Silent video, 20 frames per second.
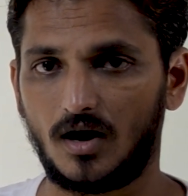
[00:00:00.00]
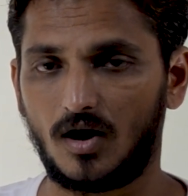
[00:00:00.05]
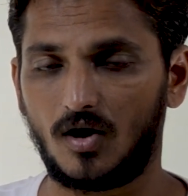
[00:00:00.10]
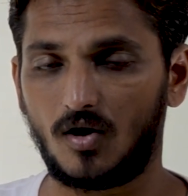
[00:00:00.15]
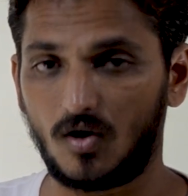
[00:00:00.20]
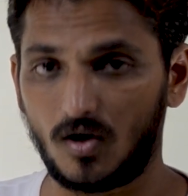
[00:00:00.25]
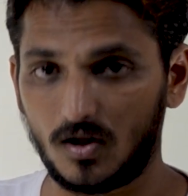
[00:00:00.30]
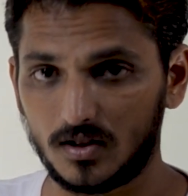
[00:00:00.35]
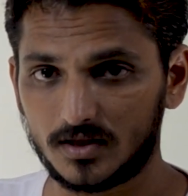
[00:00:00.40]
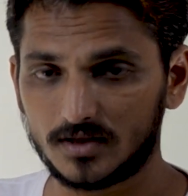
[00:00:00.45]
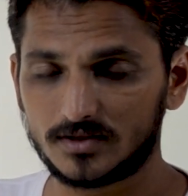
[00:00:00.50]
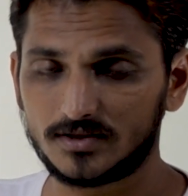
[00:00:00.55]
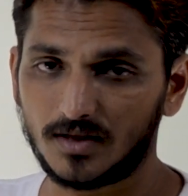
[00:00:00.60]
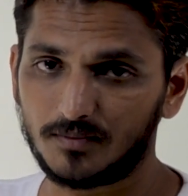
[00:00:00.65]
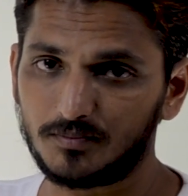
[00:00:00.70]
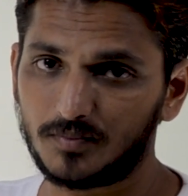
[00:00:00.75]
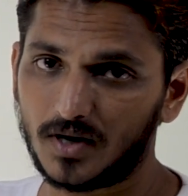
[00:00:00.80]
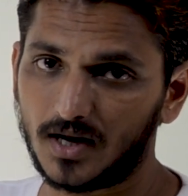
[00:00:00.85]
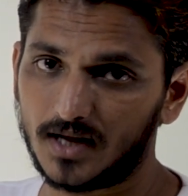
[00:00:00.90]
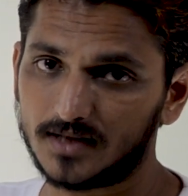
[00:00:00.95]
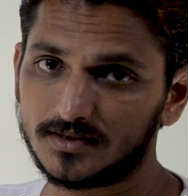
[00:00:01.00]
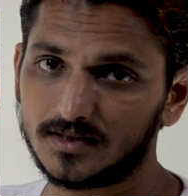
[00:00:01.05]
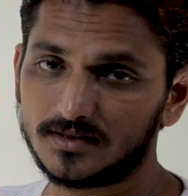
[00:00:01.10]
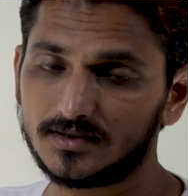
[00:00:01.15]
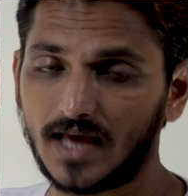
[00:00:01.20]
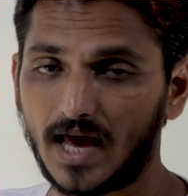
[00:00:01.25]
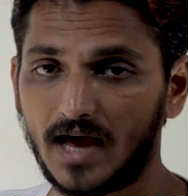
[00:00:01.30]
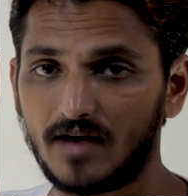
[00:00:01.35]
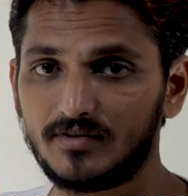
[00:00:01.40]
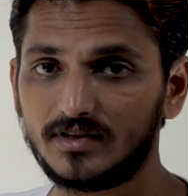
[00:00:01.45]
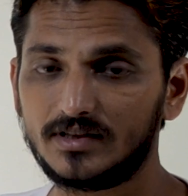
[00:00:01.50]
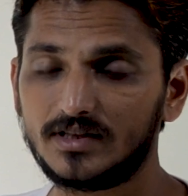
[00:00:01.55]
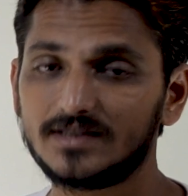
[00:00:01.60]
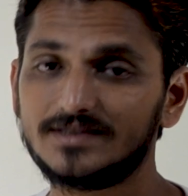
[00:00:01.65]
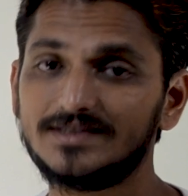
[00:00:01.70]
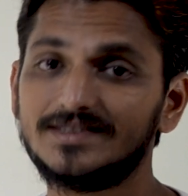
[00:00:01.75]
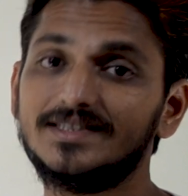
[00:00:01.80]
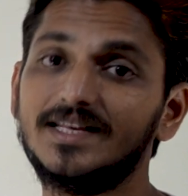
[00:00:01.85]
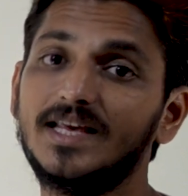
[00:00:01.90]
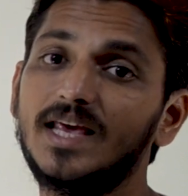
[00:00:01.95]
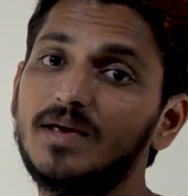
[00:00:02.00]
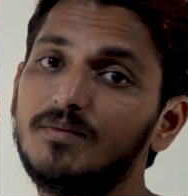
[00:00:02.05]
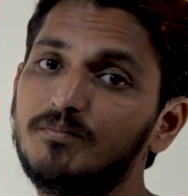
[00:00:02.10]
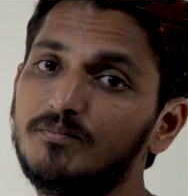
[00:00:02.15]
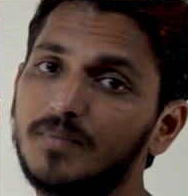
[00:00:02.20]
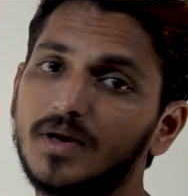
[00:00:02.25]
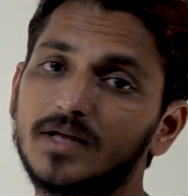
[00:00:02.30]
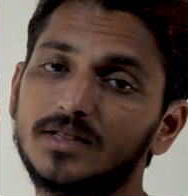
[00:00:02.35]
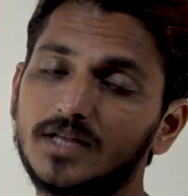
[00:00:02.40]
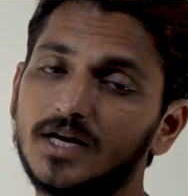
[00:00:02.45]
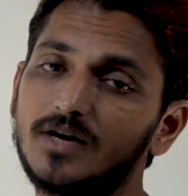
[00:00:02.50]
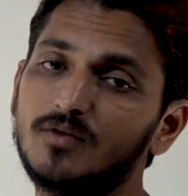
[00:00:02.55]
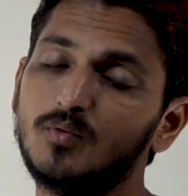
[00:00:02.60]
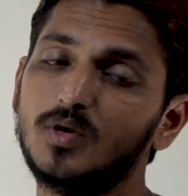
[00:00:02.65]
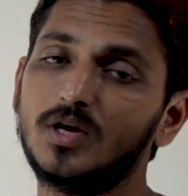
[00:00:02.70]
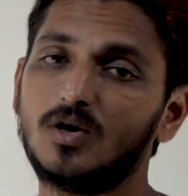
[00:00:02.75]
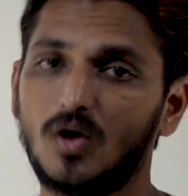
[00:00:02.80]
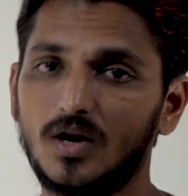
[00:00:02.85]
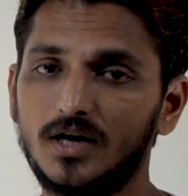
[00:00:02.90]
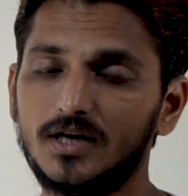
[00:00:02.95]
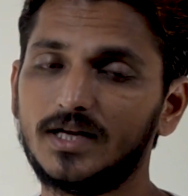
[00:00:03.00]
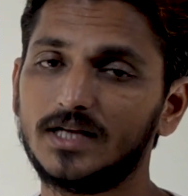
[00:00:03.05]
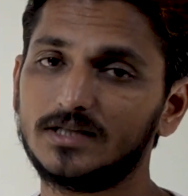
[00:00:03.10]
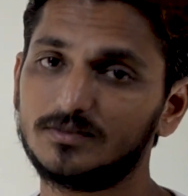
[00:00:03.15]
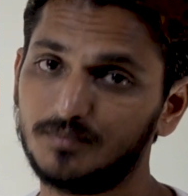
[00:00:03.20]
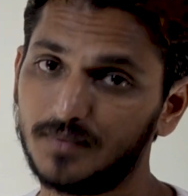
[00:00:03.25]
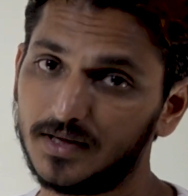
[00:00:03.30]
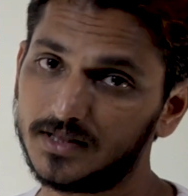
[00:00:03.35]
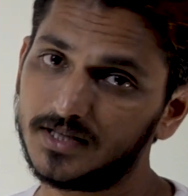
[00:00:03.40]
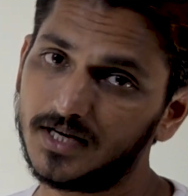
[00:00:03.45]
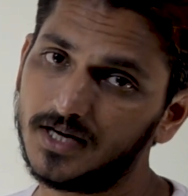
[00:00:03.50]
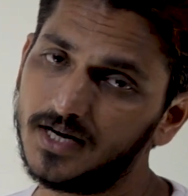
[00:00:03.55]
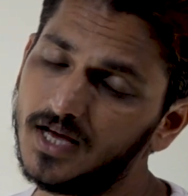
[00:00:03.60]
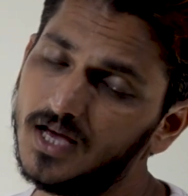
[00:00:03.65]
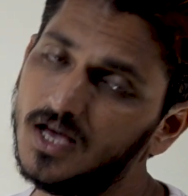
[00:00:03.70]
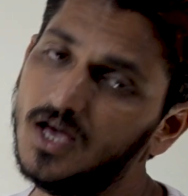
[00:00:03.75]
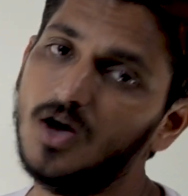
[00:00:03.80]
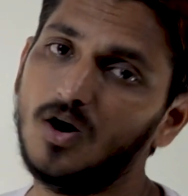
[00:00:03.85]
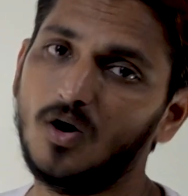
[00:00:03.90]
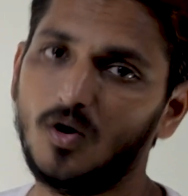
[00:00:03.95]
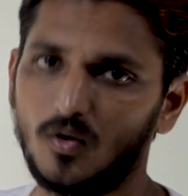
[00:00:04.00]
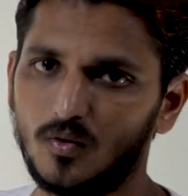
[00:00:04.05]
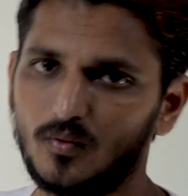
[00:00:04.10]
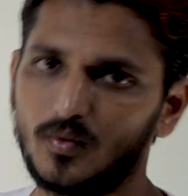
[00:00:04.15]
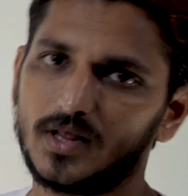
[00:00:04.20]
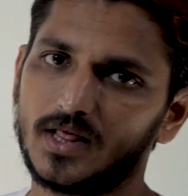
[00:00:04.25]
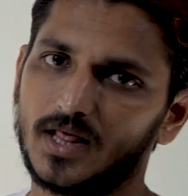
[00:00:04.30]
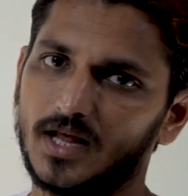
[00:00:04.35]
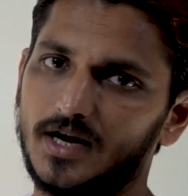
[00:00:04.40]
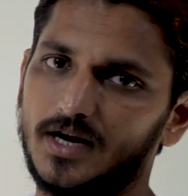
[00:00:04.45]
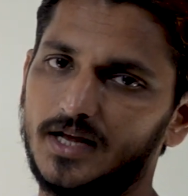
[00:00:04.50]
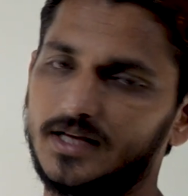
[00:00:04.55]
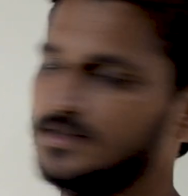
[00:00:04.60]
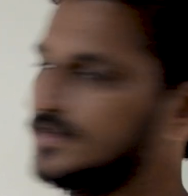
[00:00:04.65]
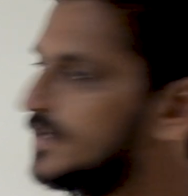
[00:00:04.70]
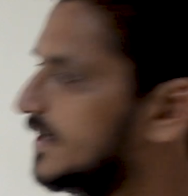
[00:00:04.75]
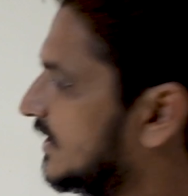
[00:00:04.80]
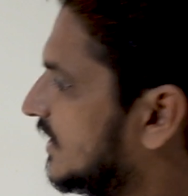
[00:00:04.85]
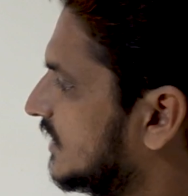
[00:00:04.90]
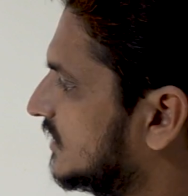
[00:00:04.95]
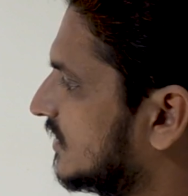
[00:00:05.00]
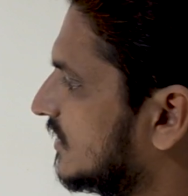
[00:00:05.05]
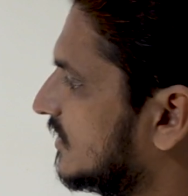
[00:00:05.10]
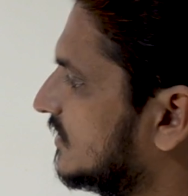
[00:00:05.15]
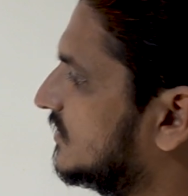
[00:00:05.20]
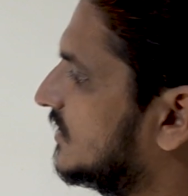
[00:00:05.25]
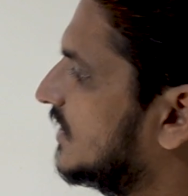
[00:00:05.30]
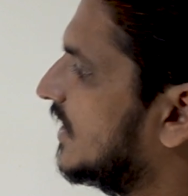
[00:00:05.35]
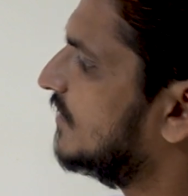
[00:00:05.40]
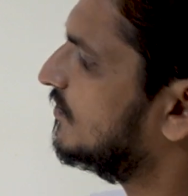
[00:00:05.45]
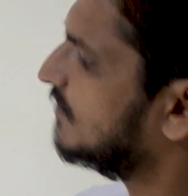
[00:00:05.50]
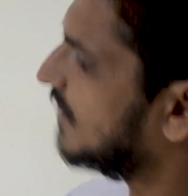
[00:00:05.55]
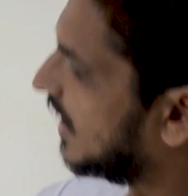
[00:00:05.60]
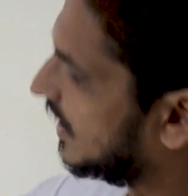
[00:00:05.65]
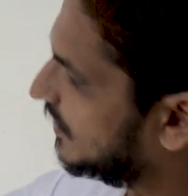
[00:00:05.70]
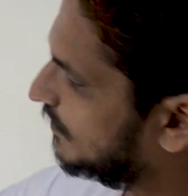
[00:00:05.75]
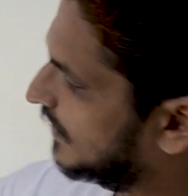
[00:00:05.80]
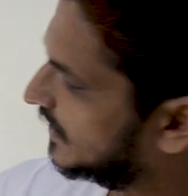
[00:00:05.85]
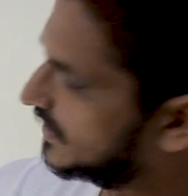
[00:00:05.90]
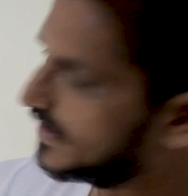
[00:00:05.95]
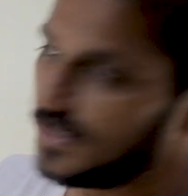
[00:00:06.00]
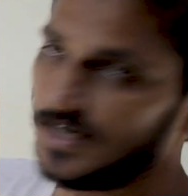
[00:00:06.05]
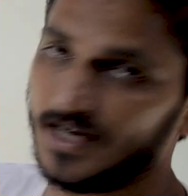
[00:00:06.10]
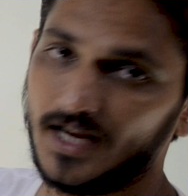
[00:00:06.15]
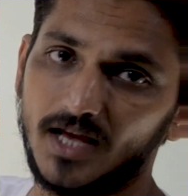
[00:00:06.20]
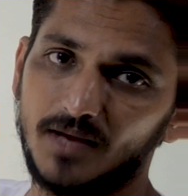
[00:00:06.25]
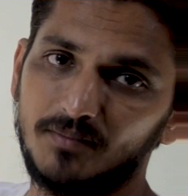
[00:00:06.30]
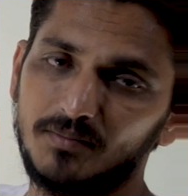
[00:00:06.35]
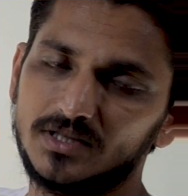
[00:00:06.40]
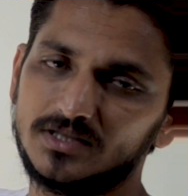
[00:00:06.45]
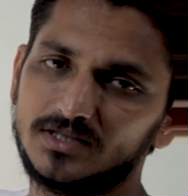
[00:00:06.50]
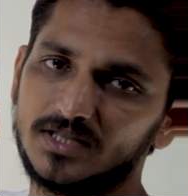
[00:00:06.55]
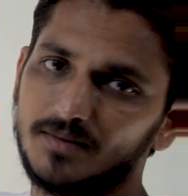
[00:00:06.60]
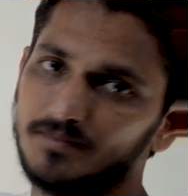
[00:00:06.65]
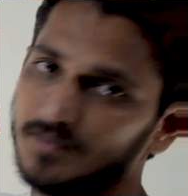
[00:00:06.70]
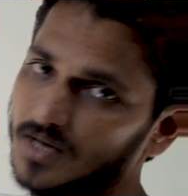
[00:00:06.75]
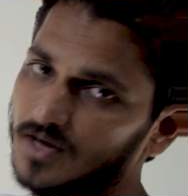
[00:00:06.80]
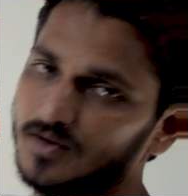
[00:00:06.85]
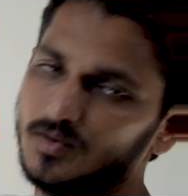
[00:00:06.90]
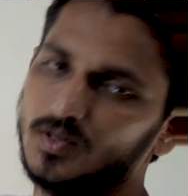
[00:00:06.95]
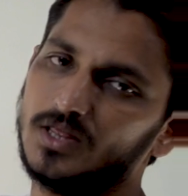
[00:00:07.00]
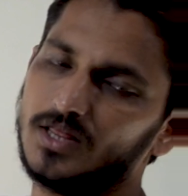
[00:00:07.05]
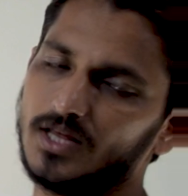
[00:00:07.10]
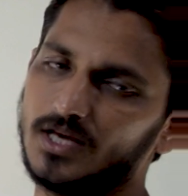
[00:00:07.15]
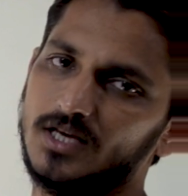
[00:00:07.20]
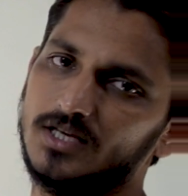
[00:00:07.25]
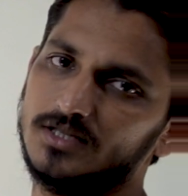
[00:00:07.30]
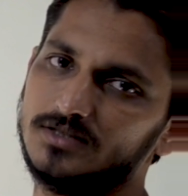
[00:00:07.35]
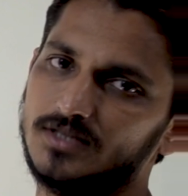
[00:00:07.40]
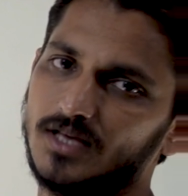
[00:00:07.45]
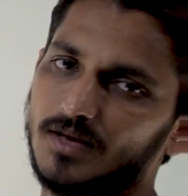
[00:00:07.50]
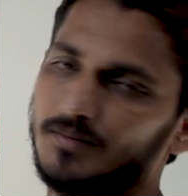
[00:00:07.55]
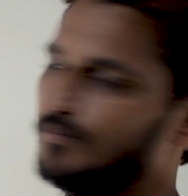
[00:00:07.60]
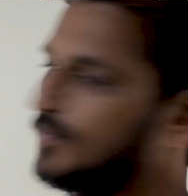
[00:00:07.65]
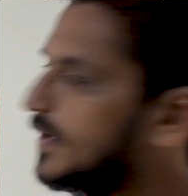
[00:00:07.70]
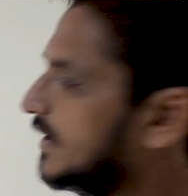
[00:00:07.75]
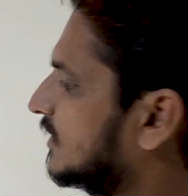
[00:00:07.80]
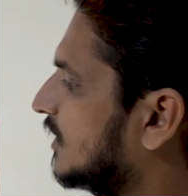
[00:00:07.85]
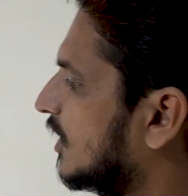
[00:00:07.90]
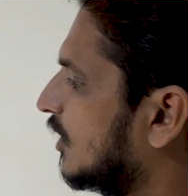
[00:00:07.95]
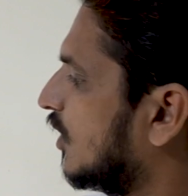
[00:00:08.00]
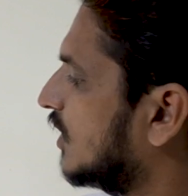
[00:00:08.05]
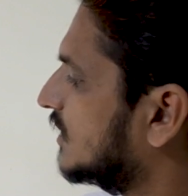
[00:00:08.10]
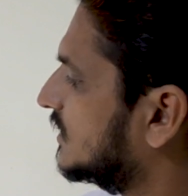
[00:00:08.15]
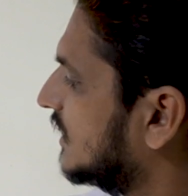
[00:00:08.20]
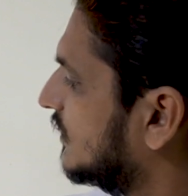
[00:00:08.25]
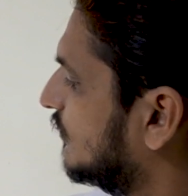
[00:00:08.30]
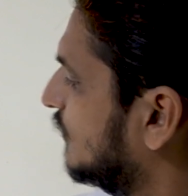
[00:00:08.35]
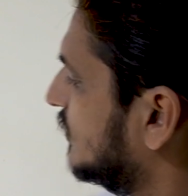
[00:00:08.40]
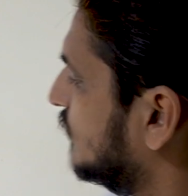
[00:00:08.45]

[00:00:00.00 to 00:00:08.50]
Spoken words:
All the subclasses having the same method, we call it as method overriding. Signature is same and method name is same, everything is same, but the logic